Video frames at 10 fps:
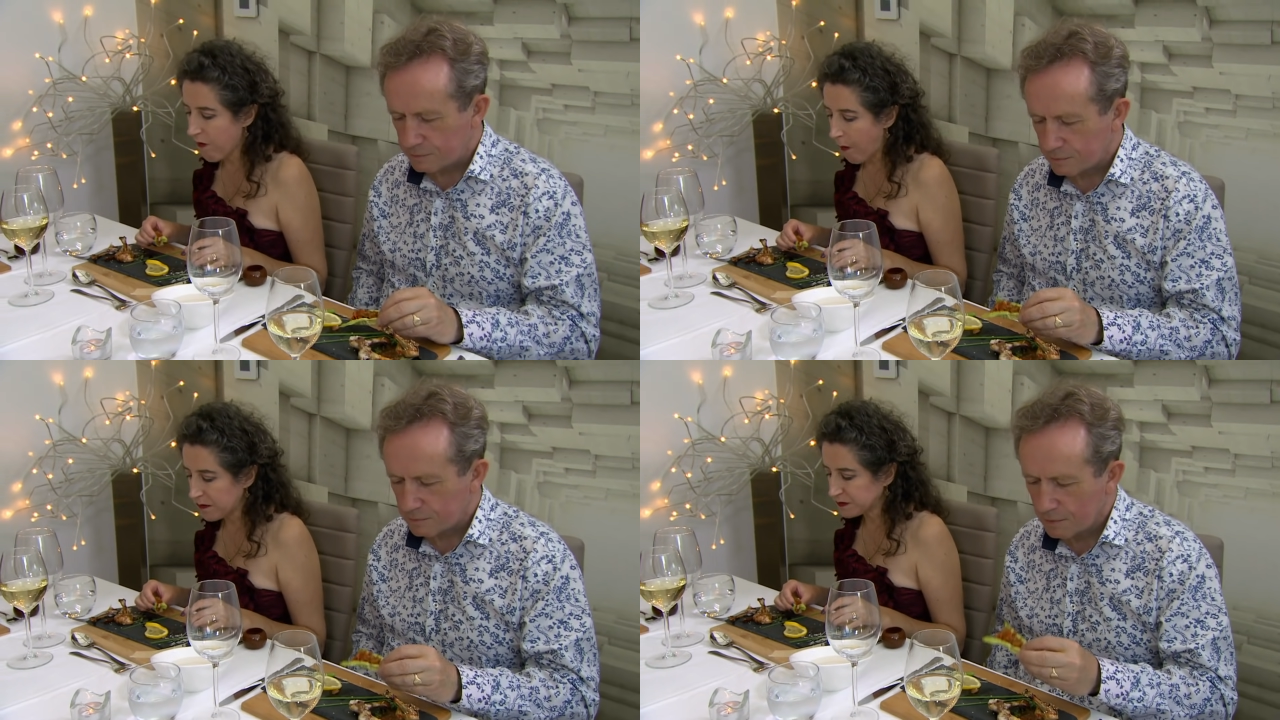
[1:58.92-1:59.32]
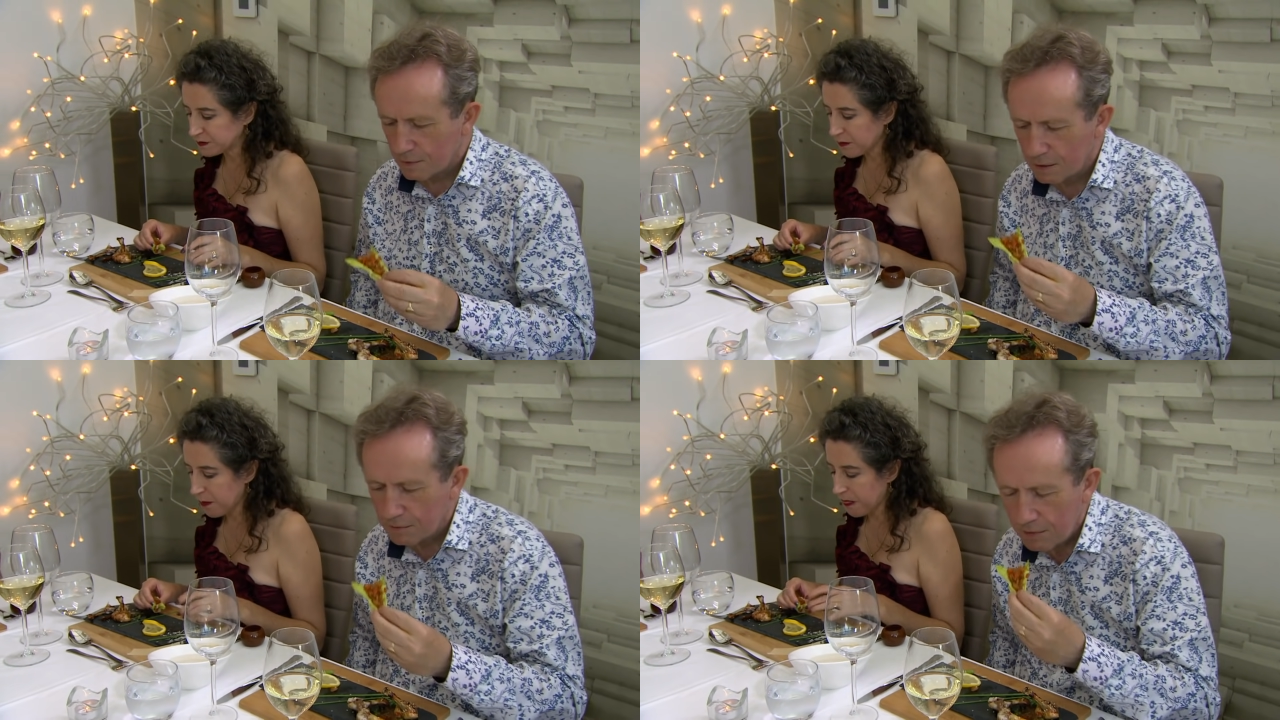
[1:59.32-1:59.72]

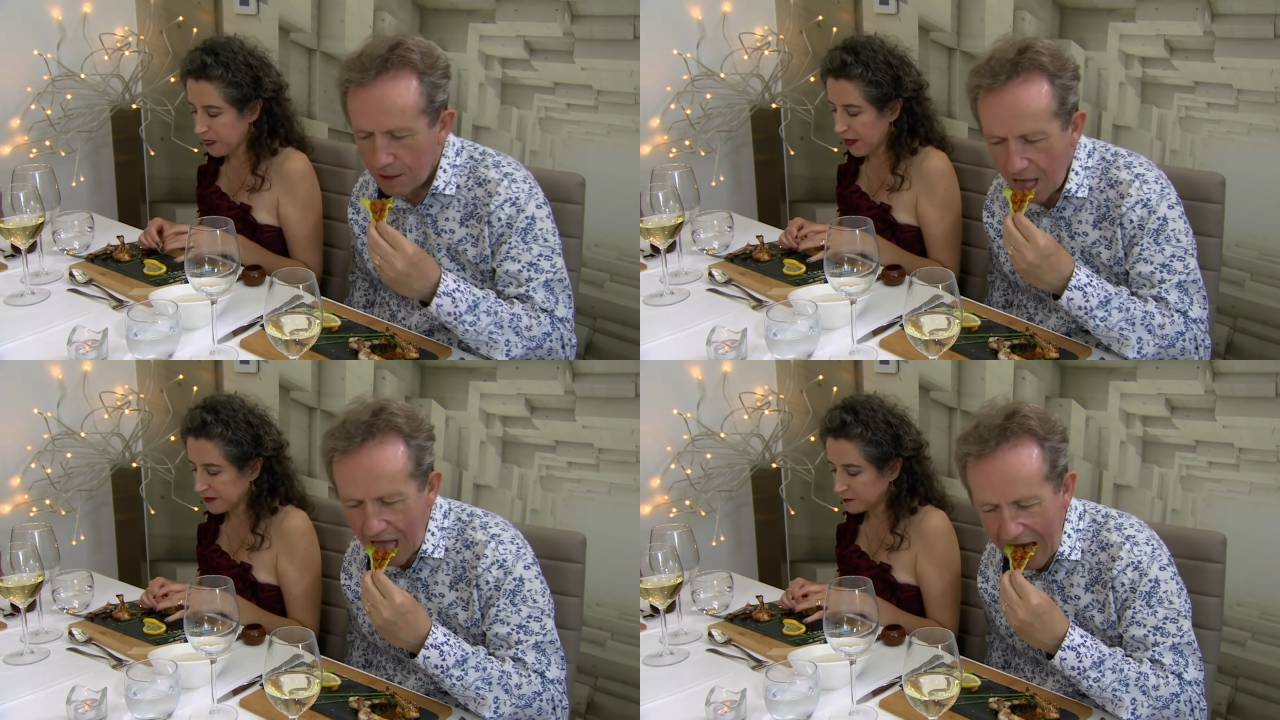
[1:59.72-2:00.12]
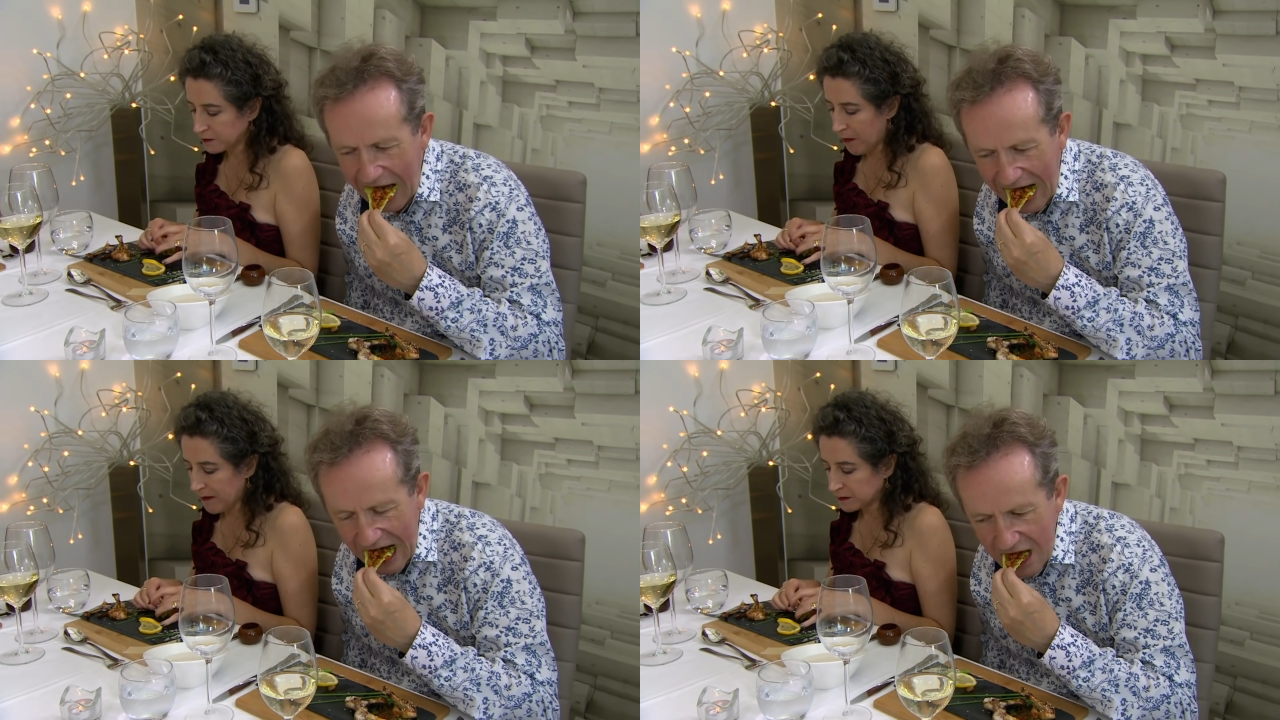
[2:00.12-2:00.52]
Speaker 1: Nice. I think
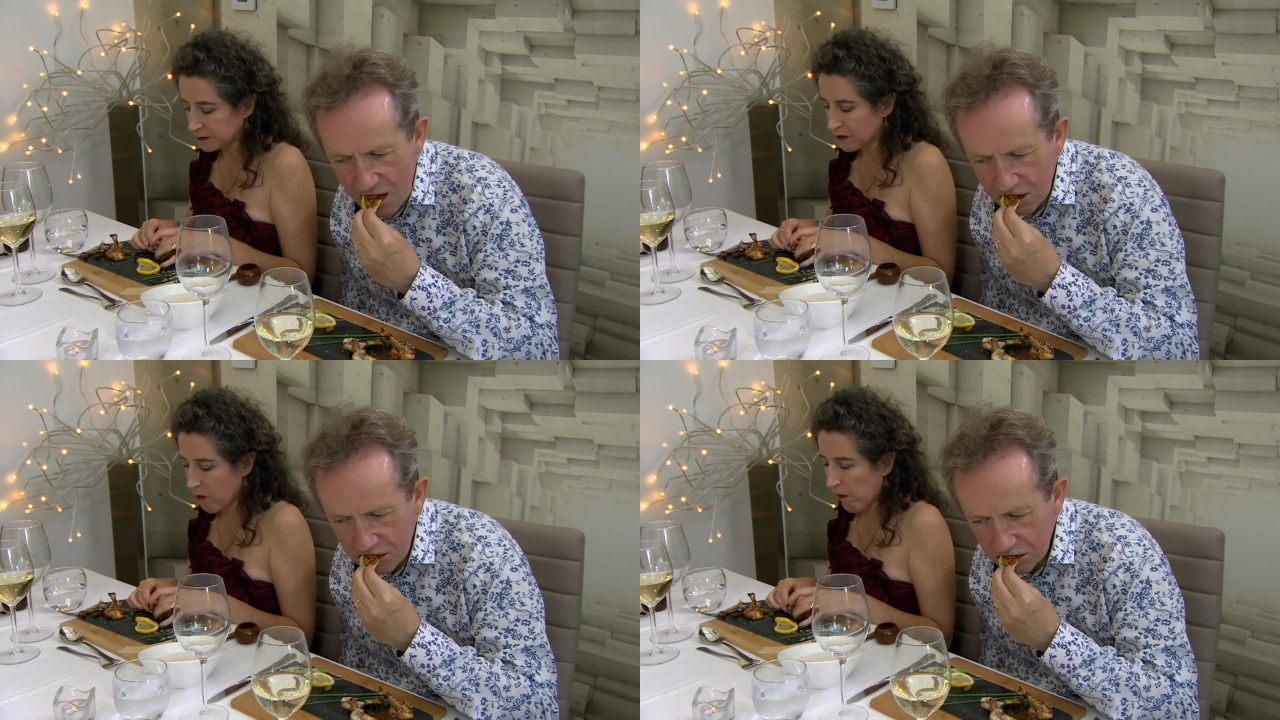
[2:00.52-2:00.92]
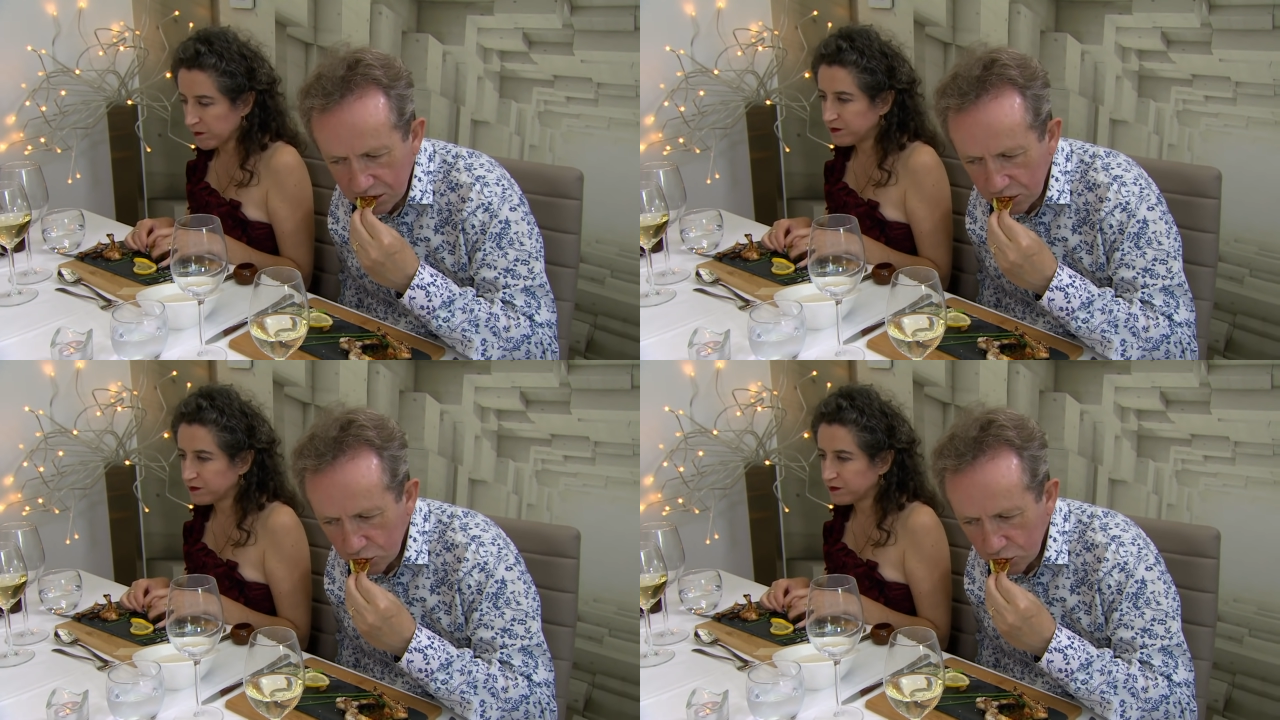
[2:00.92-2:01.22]
that is for everybody,